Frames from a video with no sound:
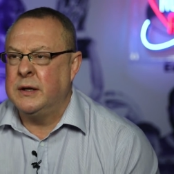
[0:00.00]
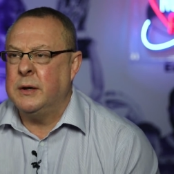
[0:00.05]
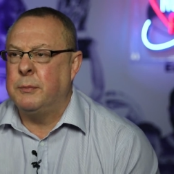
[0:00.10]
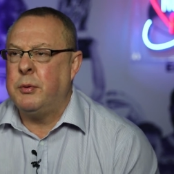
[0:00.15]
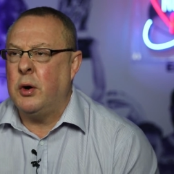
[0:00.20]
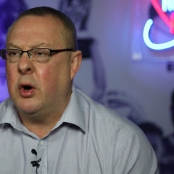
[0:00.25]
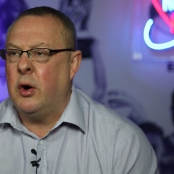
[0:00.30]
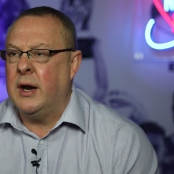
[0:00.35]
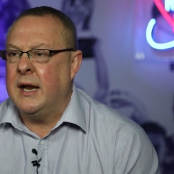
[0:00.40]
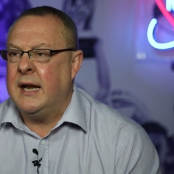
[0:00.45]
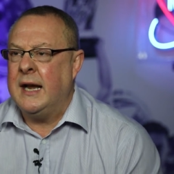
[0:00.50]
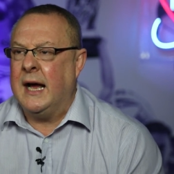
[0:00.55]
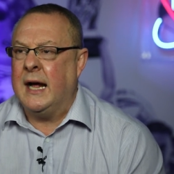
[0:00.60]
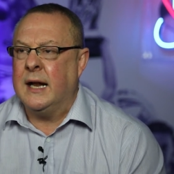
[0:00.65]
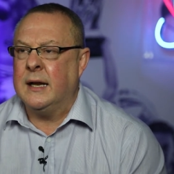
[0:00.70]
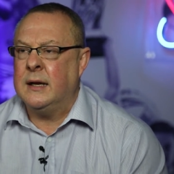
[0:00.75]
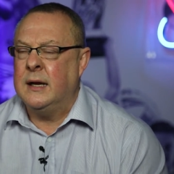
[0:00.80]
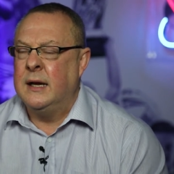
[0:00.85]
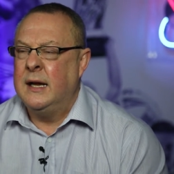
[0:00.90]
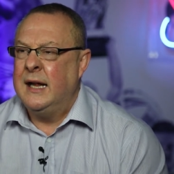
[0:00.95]
with a ball in
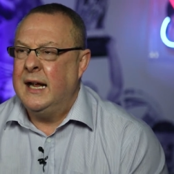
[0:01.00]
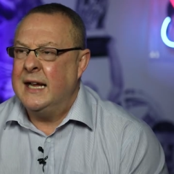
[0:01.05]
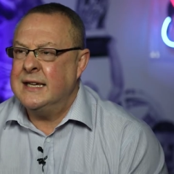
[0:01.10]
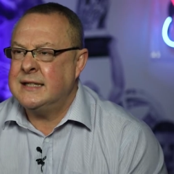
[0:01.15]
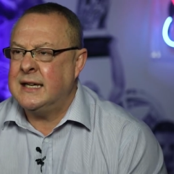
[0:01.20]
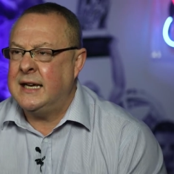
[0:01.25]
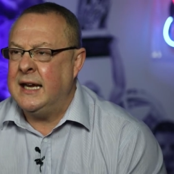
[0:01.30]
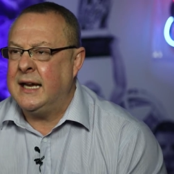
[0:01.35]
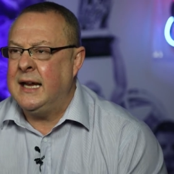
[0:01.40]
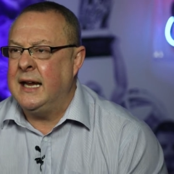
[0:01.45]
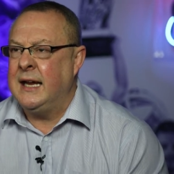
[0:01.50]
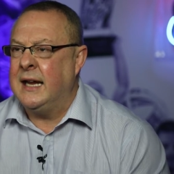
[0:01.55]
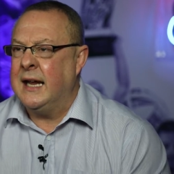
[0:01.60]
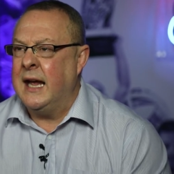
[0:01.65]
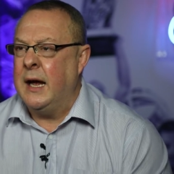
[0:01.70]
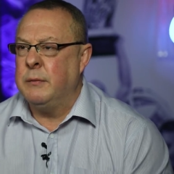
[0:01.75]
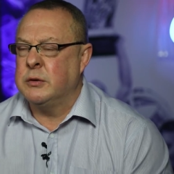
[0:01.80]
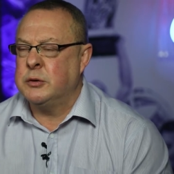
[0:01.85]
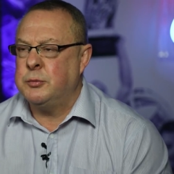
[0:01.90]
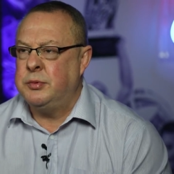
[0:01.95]
hand, his kicking
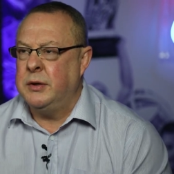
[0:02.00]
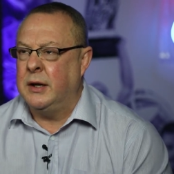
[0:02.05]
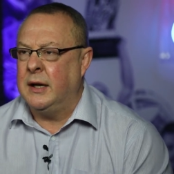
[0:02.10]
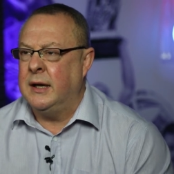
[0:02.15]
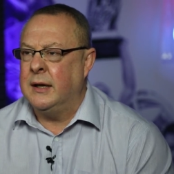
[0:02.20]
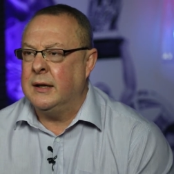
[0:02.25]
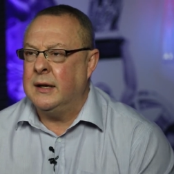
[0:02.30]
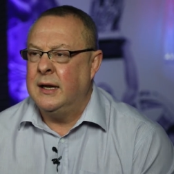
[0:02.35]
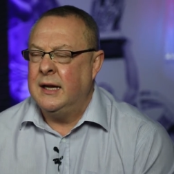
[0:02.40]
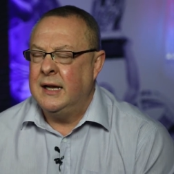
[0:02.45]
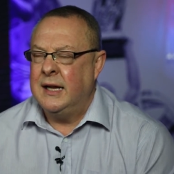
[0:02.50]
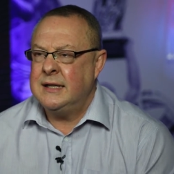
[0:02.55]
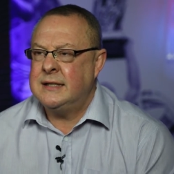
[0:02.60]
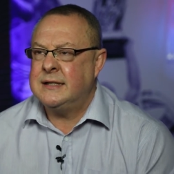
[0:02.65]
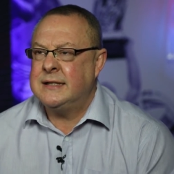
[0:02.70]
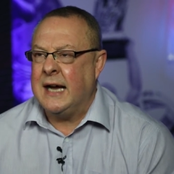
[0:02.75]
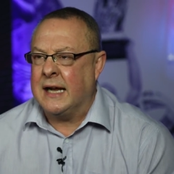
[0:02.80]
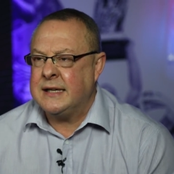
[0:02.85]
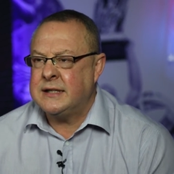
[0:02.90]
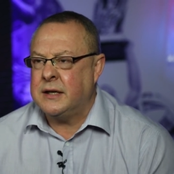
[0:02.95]
game was brilliant. His
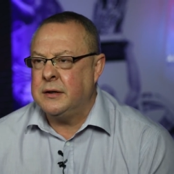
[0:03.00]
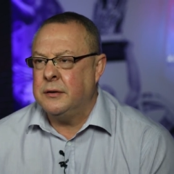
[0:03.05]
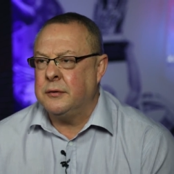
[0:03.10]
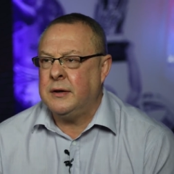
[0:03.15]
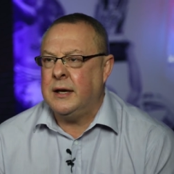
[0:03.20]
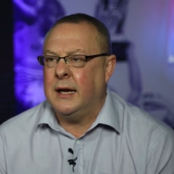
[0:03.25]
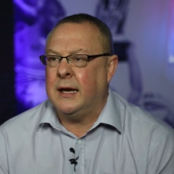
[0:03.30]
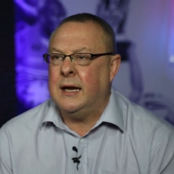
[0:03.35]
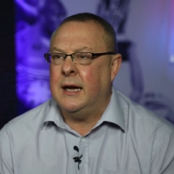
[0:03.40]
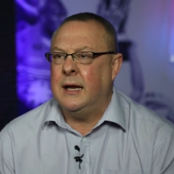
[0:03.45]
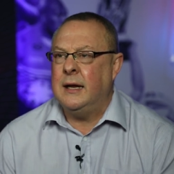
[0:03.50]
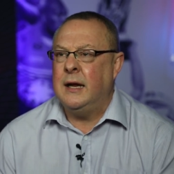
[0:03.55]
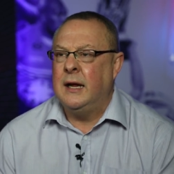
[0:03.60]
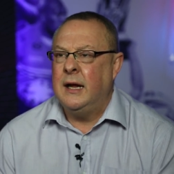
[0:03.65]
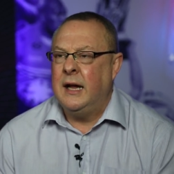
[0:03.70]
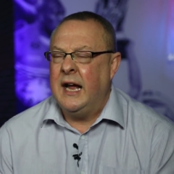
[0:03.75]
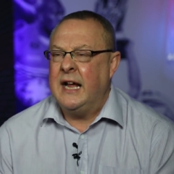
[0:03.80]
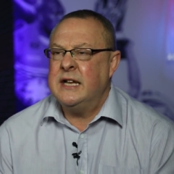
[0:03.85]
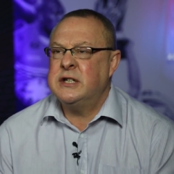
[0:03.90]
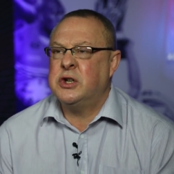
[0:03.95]
tactical kicking,
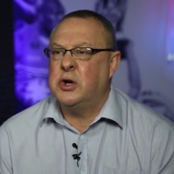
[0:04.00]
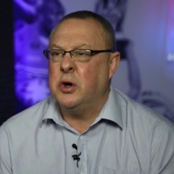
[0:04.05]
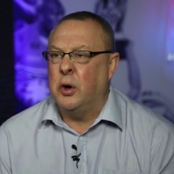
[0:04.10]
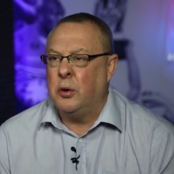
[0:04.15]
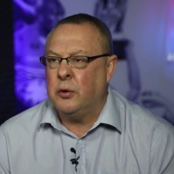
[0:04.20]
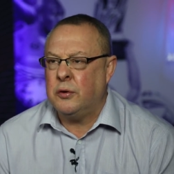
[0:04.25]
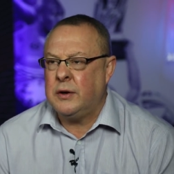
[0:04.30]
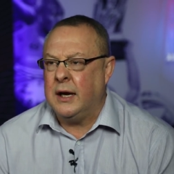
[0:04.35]
his goal